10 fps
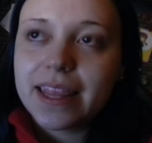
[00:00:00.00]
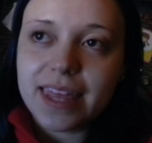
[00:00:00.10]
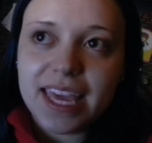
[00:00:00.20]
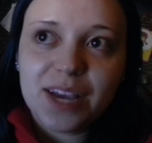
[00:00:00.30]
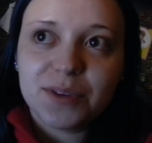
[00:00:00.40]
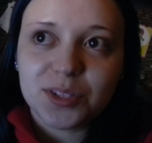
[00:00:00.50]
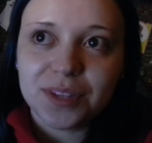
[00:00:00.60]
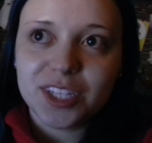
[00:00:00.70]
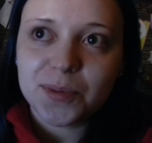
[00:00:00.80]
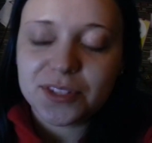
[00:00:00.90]
thing was
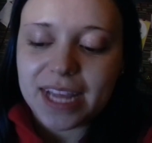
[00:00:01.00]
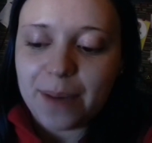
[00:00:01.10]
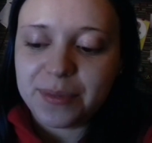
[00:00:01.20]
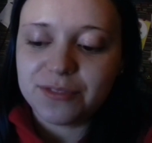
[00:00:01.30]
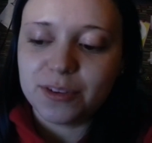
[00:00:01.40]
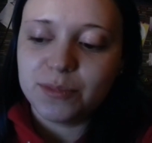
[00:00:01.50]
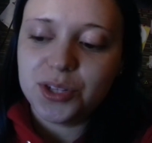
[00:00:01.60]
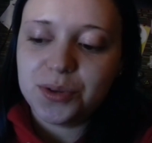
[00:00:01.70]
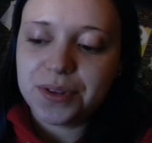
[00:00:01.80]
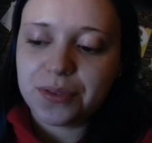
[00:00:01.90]
only supposed to happen from
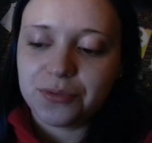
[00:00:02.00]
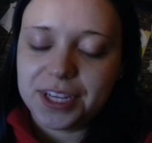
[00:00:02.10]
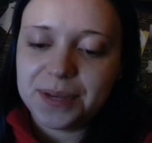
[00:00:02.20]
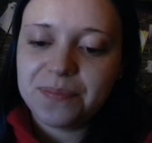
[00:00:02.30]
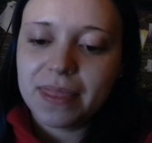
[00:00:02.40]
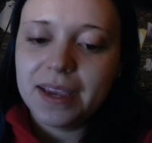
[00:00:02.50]
two to three.